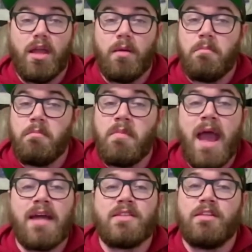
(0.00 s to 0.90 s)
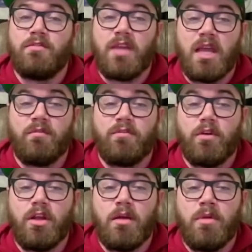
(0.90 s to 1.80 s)
A massive game
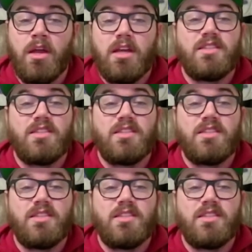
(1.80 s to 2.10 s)
for him.